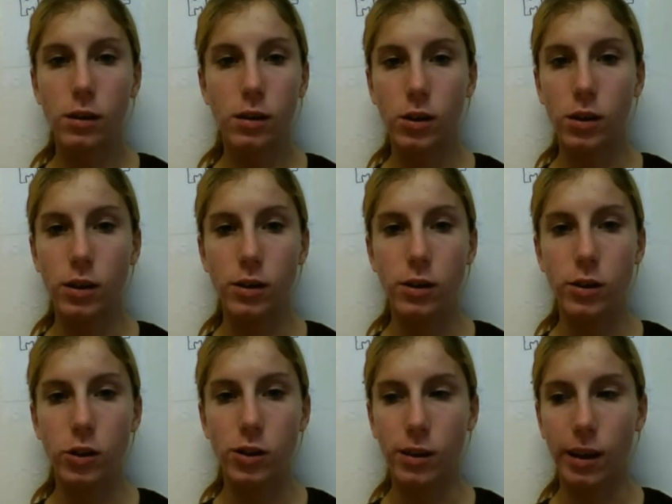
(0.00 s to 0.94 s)
And then
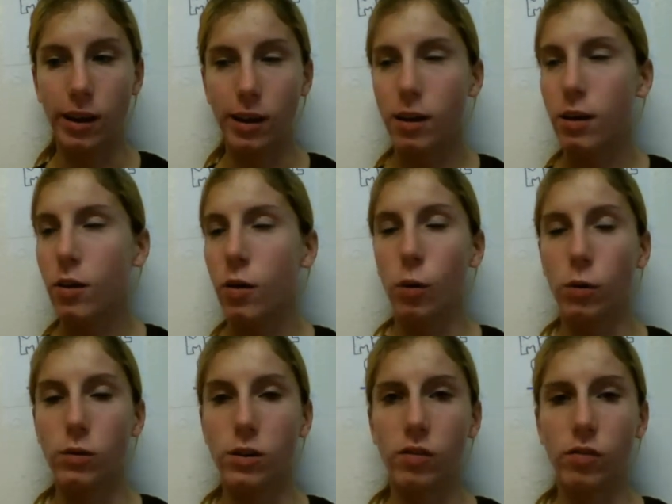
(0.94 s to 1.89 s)
she like
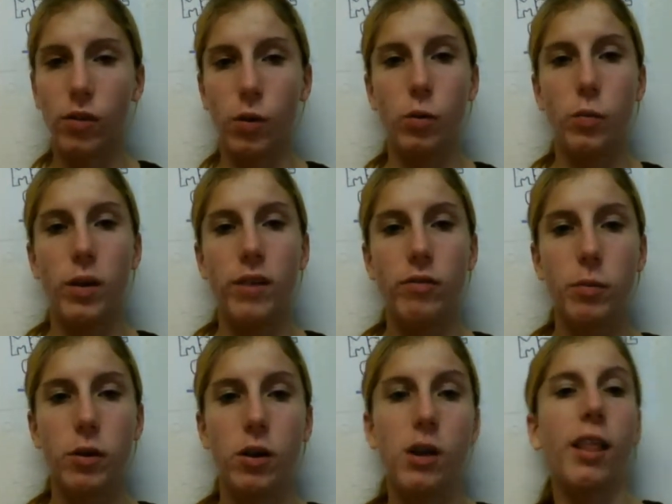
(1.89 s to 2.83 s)
holds the phone away from
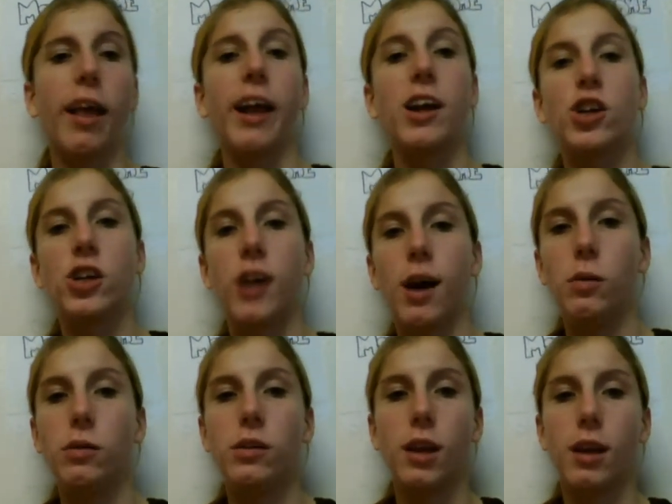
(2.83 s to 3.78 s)
her and like
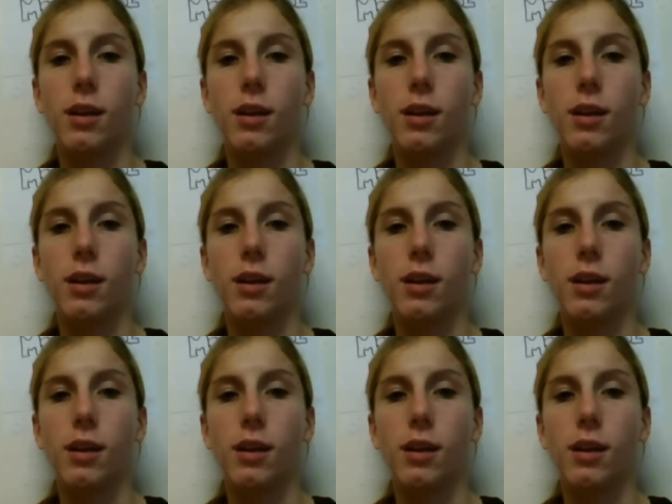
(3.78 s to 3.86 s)
shouts.